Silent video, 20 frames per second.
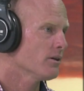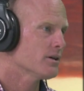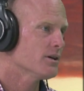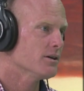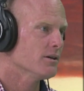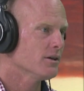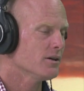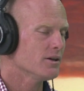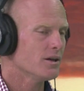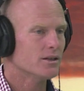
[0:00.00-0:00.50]

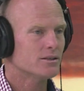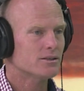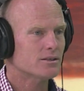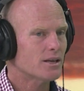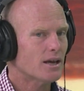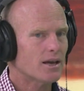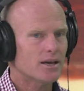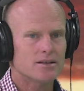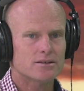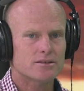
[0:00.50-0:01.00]

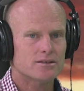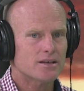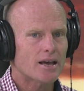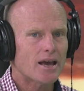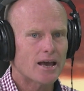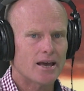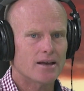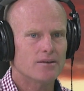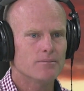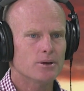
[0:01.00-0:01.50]
It's
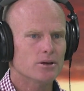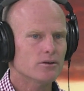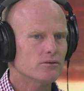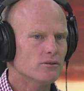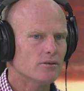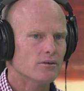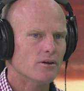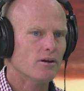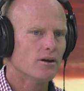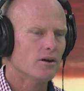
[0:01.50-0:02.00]
sad
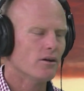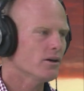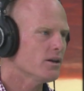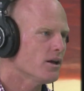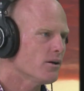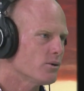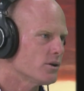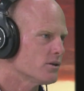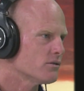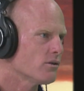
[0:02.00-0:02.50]
because I
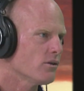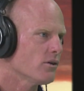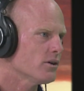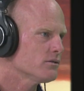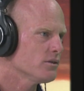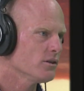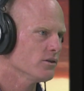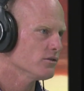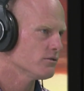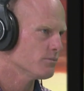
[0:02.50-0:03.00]
know what it's
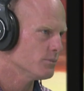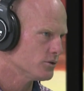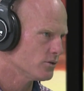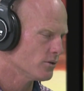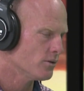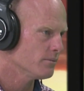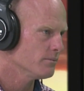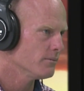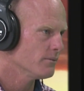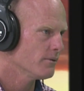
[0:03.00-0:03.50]
like to lose my
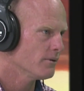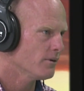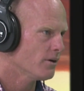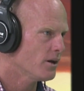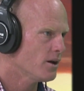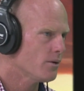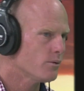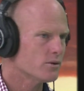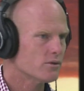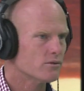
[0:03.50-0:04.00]
job.
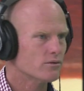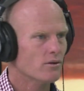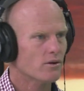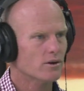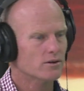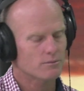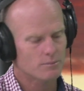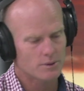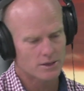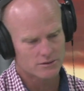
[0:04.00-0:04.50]
I know what it's
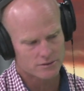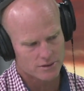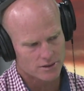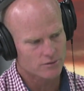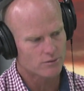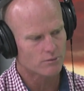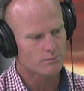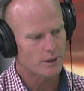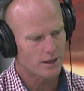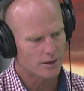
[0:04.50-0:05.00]
like to be a
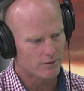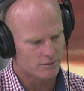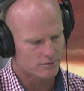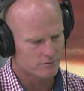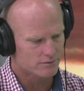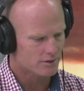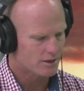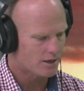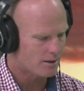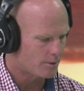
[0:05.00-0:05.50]
single
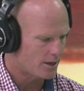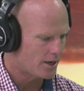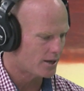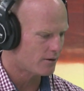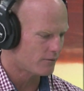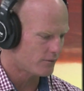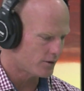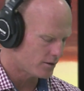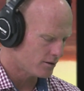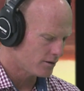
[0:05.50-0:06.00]
parent and come
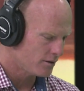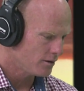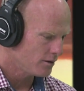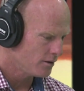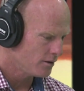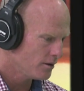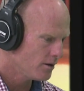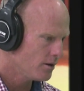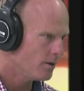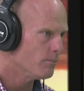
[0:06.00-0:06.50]
out of a
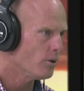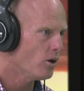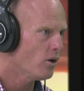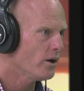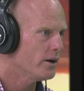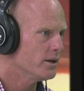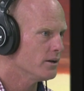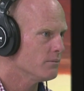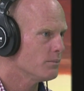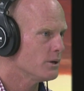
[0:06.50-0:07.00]

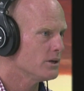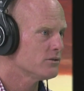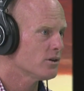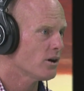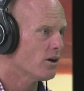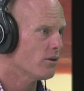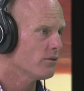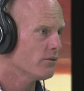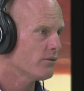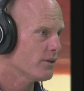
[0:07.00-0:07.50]
mine and be
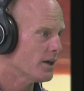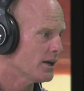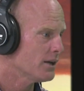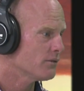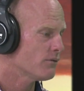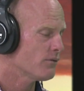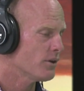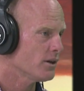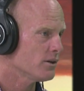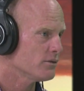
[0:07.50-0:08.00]
told,
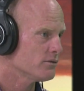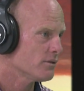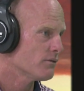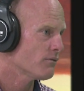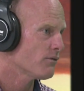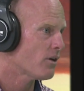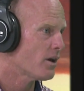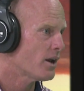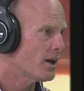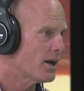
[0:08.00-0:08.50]
thanks fellas, it's
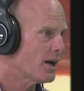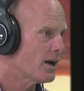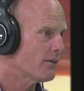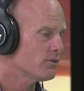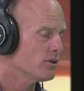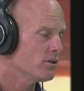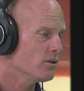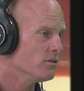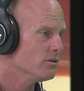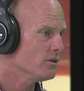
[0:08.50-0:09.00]
Friday
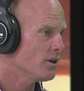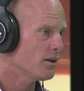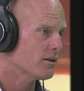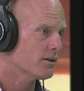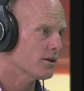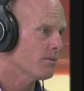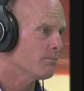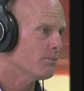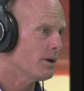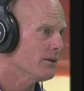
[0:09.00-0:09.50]
afternoon,
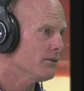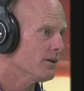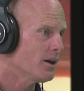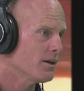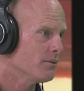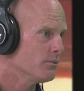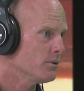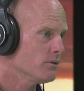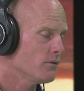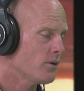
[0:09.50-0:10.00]
don't come
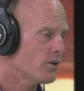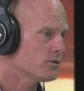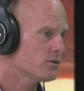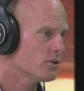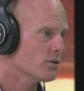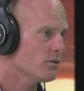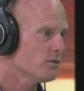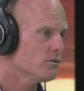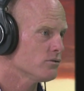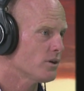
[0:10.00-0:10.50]
Monday, we've lost
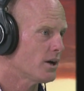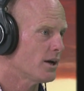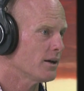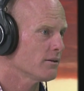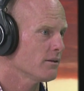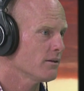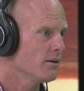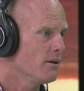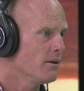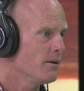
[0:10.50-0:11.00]
the
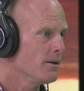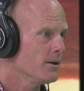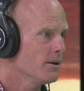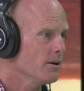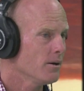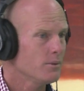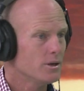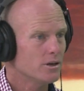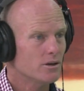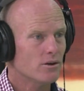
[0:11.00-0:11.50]
contract.
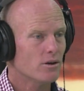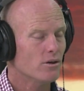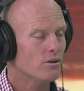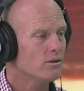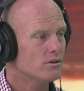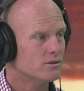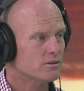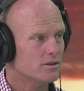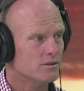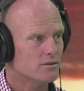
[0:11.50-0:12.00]
I mean, it
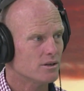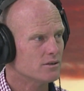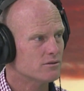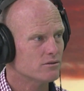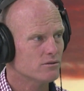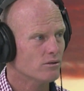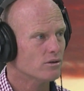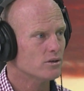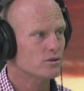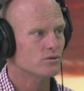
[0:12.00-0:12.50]
hurts.
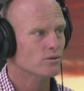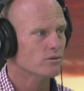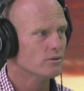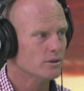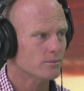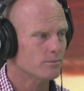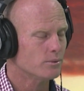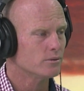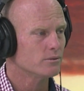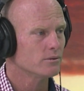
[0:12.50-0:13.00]
It's not
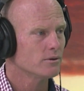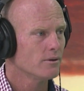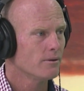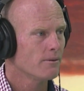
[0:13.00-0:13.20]
enjoyable.